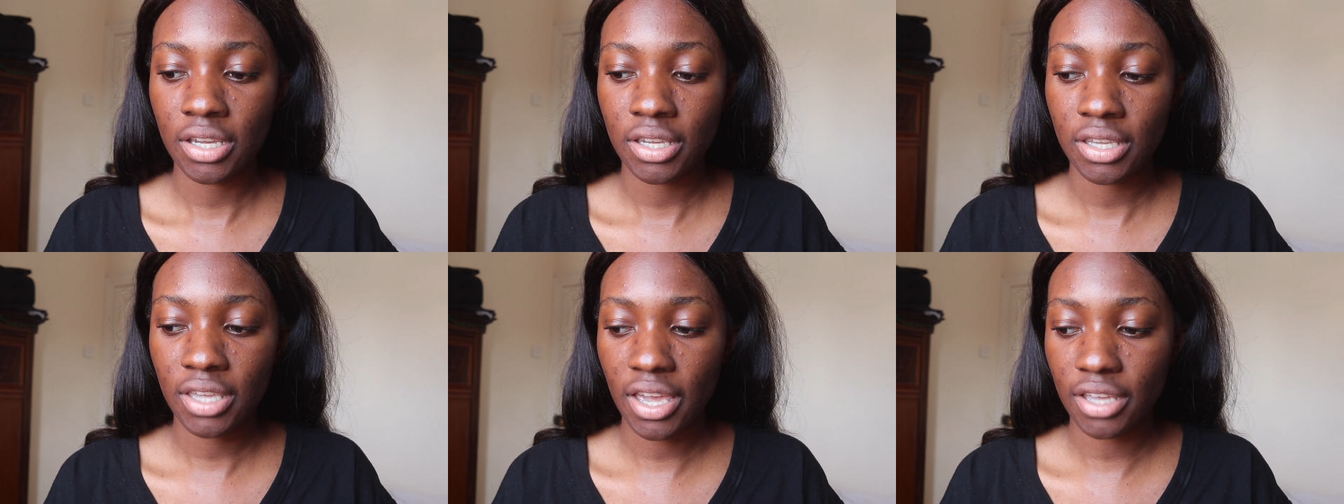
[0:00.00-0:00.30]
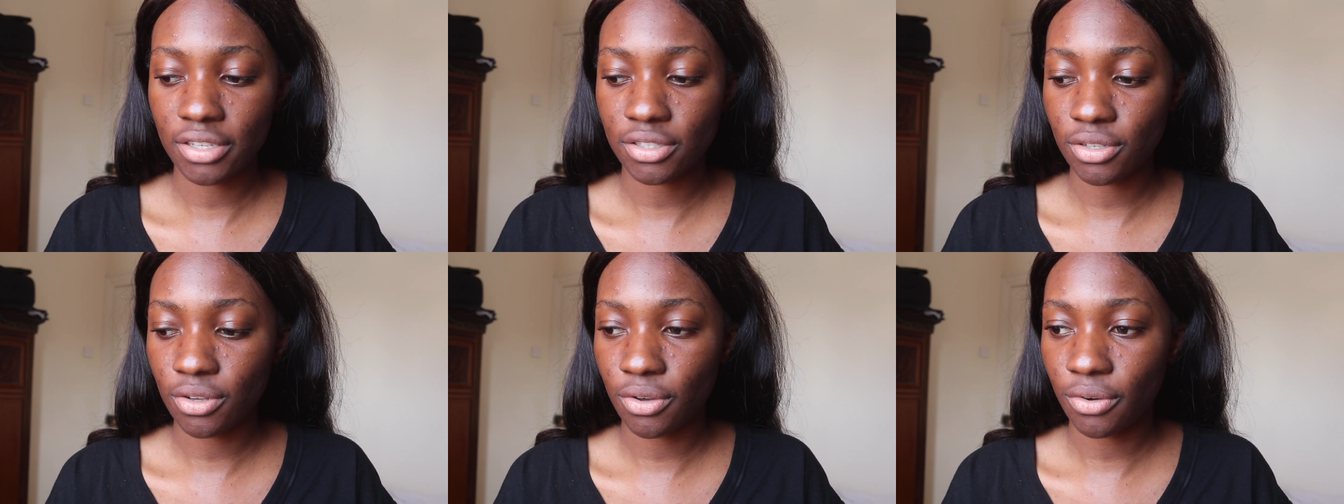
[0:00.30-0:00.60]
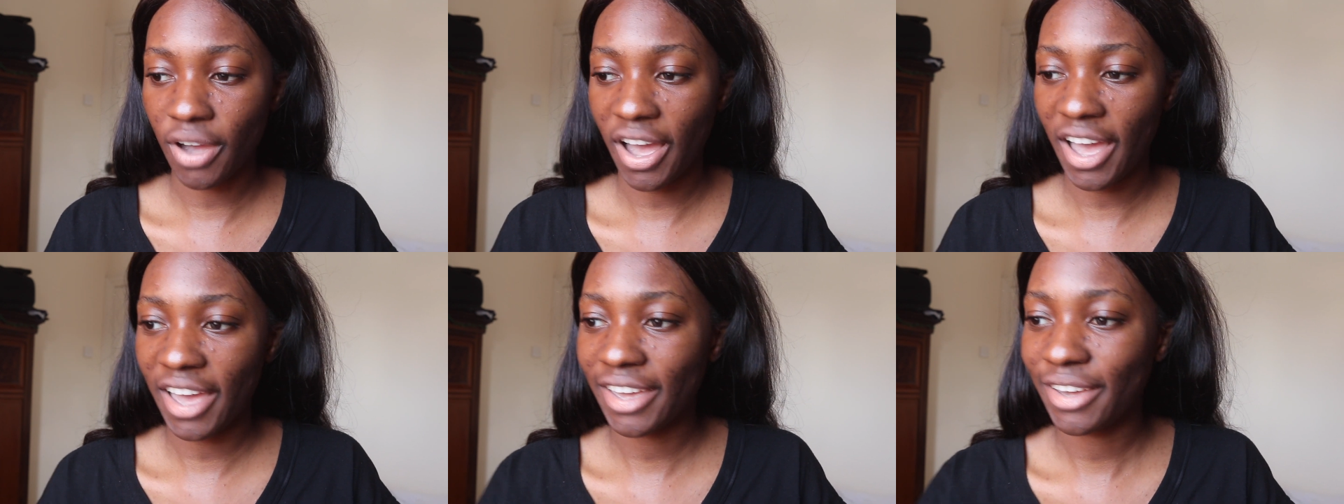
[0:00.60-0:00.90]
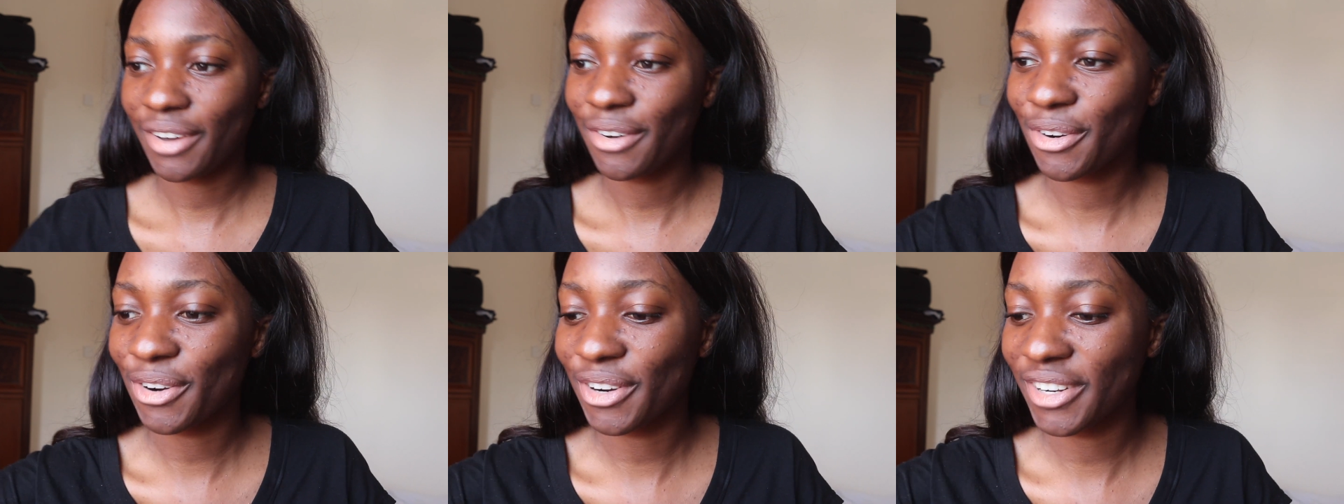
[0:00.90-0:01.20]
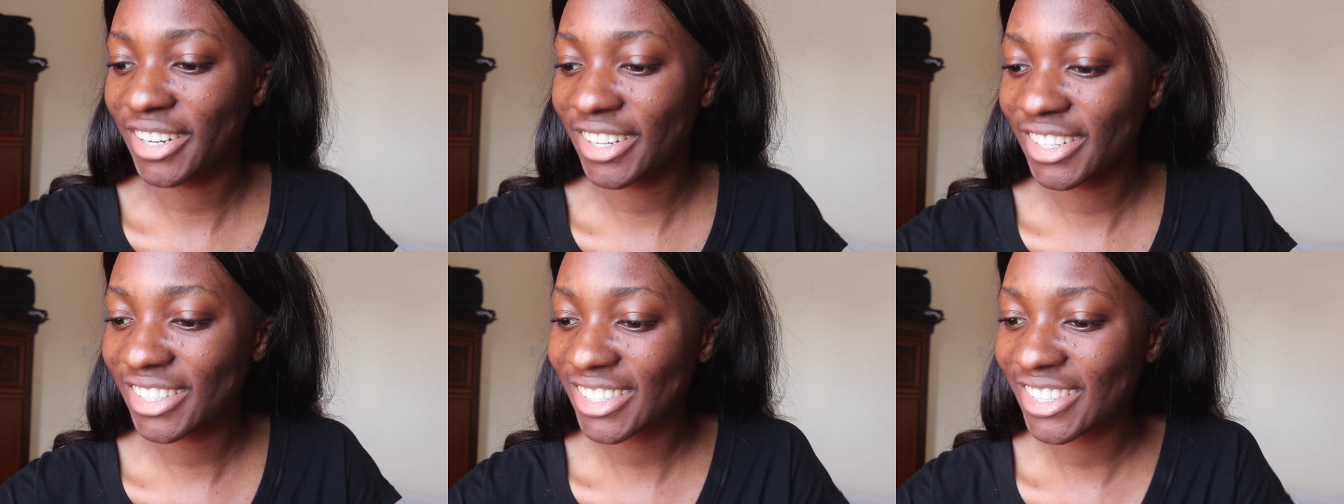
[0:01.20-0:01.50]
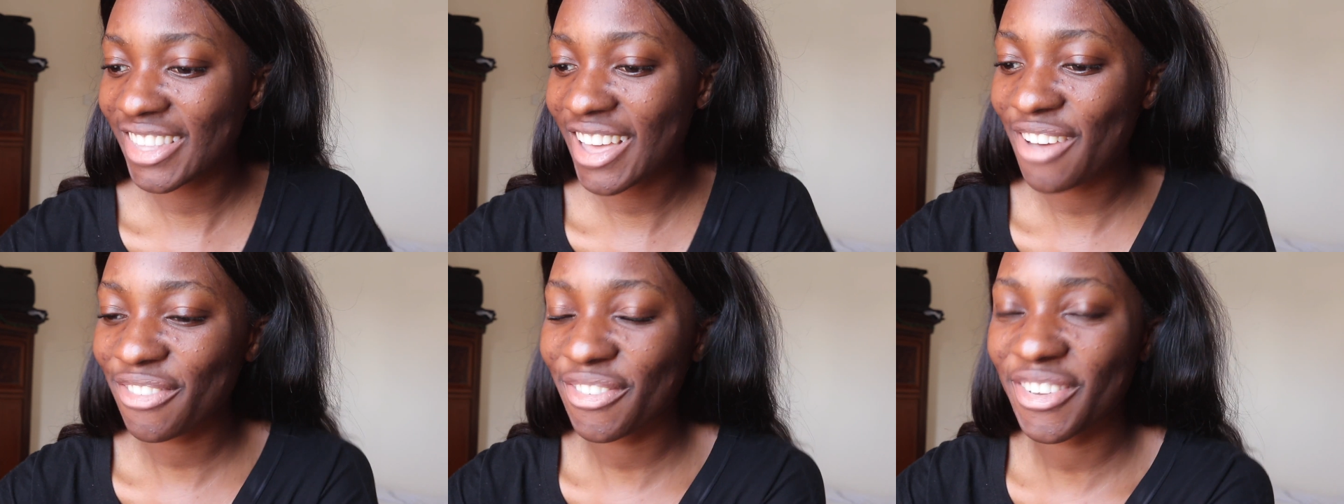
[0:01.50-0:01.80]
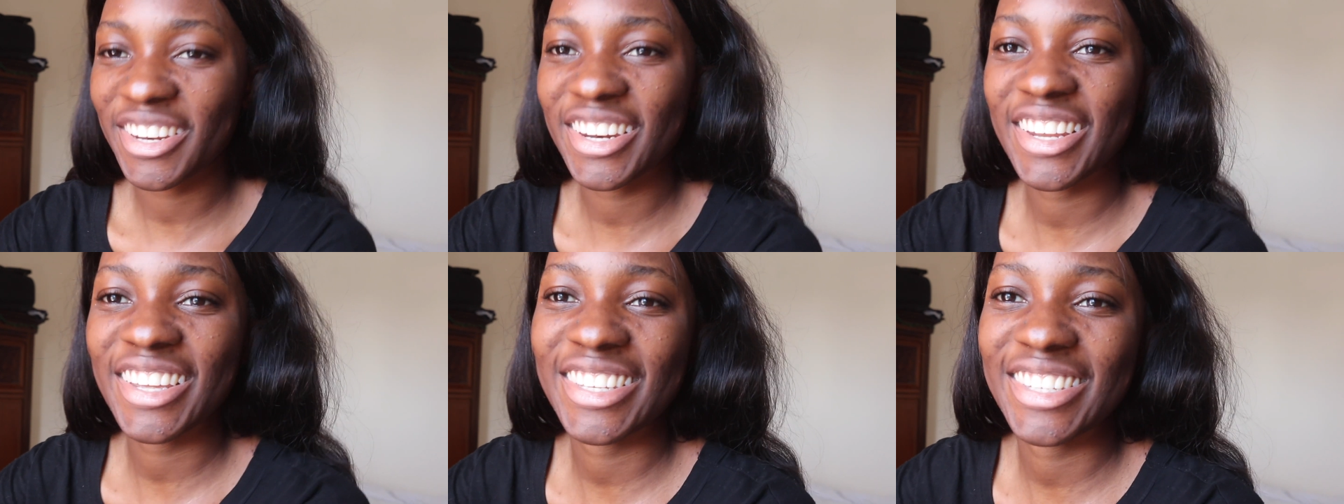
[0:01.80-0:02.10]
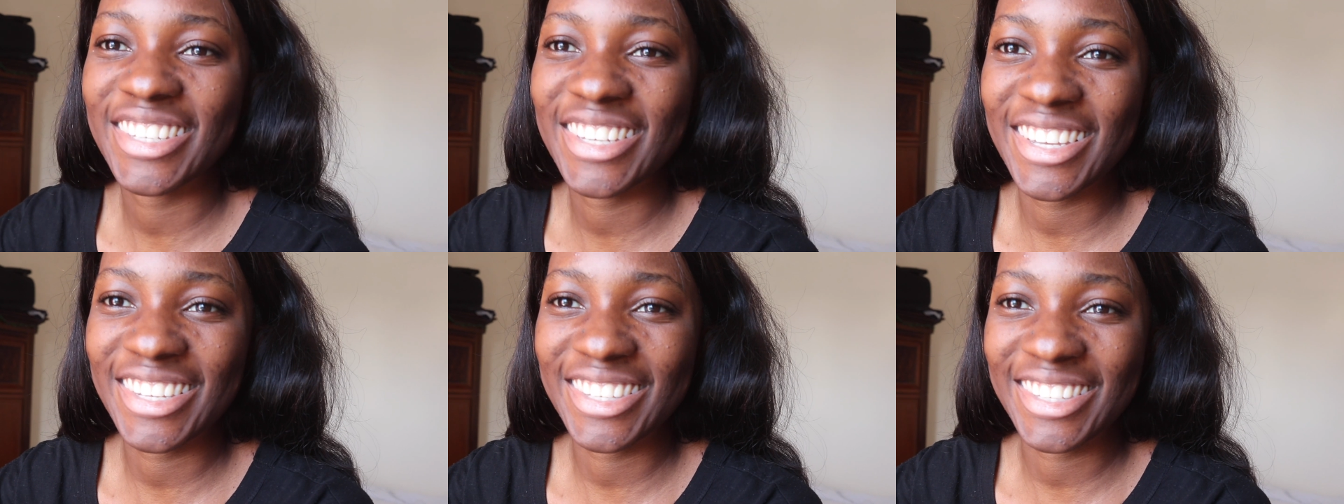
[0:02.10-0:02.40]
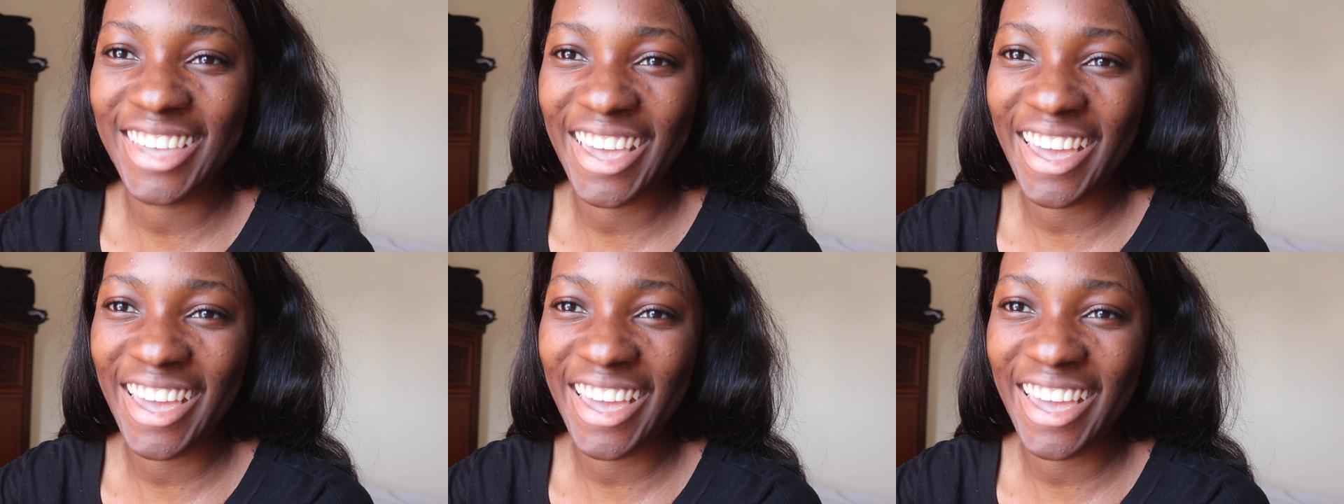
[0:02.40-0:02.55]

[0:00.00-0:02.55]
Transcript: yeah, so I ordered stuff and it just